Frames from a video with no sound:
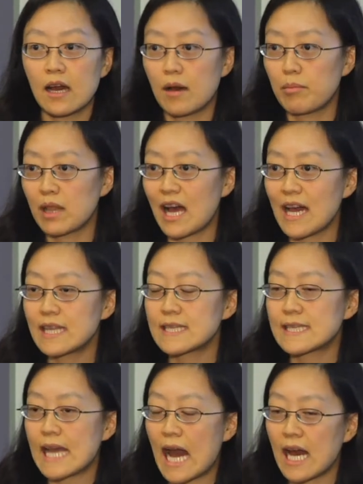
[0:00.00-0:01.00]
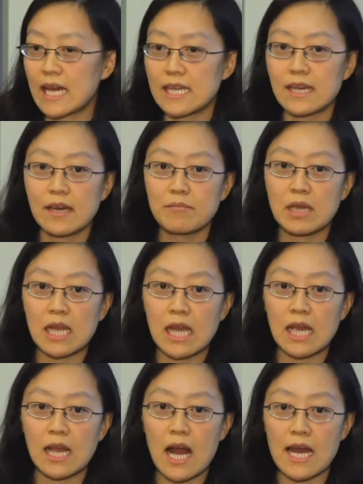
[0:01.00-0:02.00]
applied side,
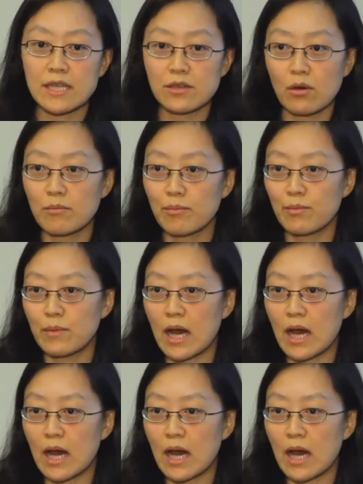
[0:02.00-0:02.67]
meaning I don't